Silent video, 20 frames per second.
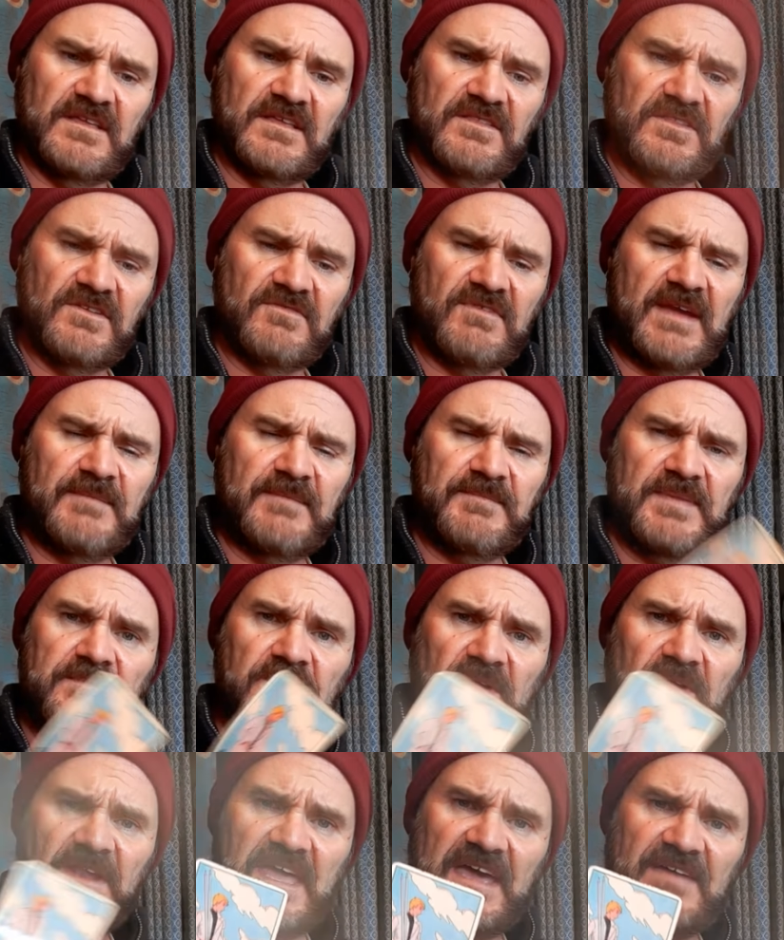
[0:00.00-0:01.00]
the right
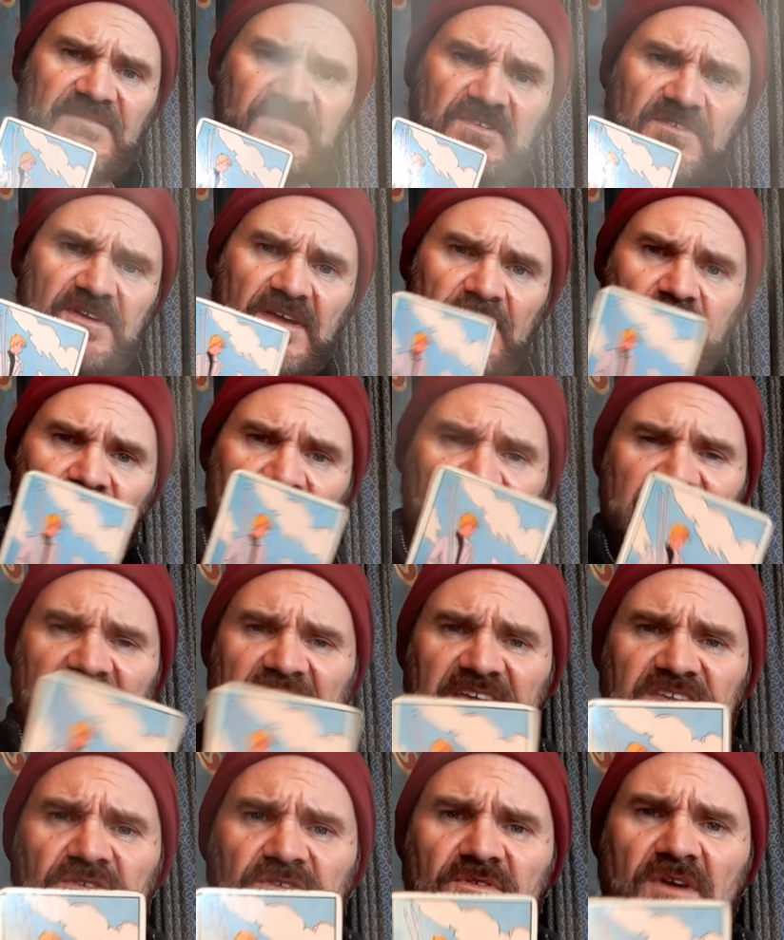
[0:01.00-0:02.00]
people have your number.
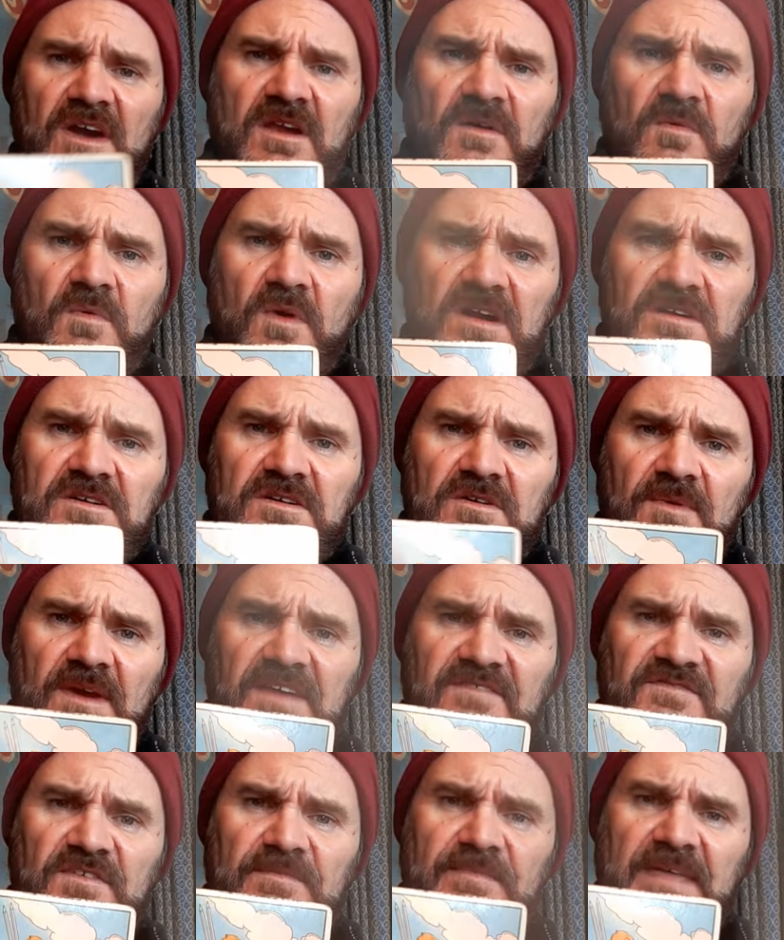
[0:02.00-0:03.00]
Yeah, you got to walk
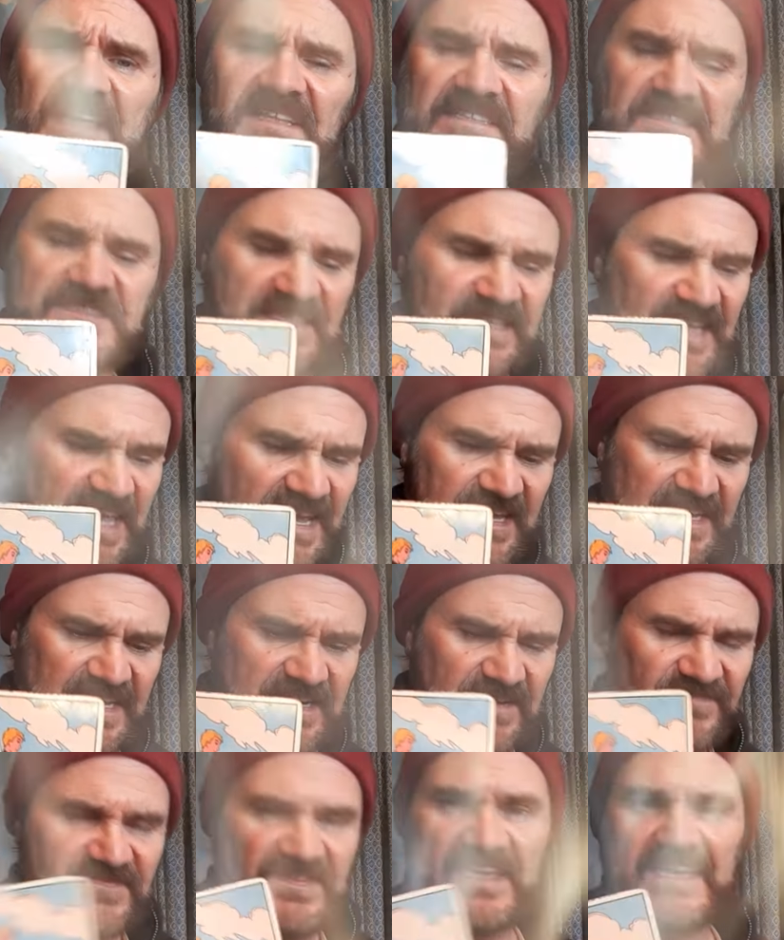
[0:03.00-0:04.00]
away from that
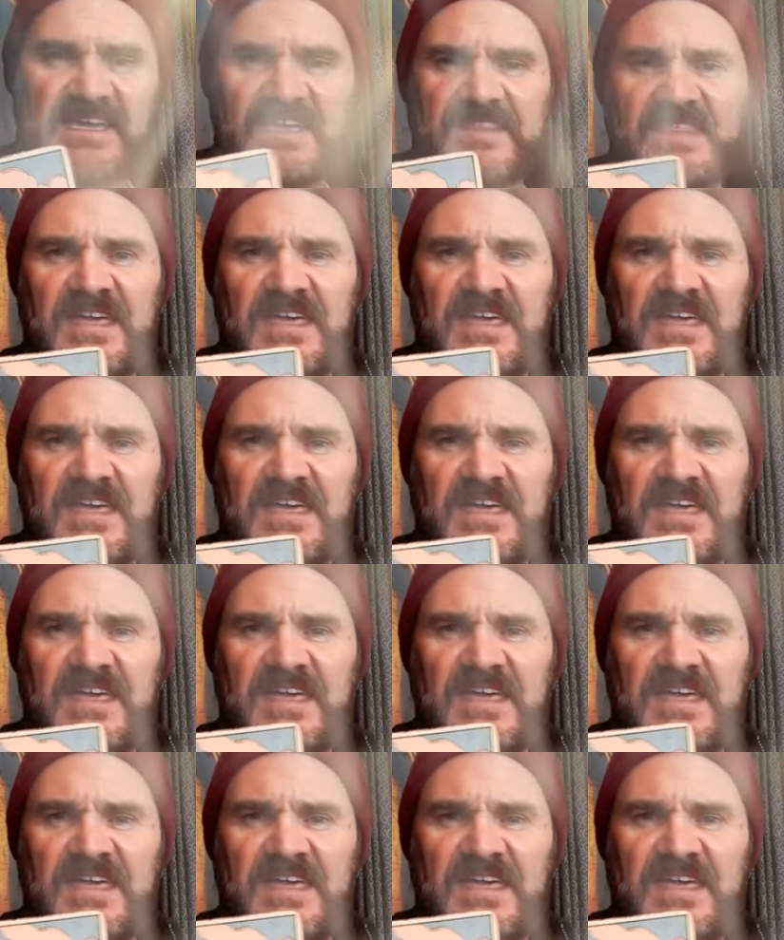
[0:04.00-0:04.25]
negative thinking.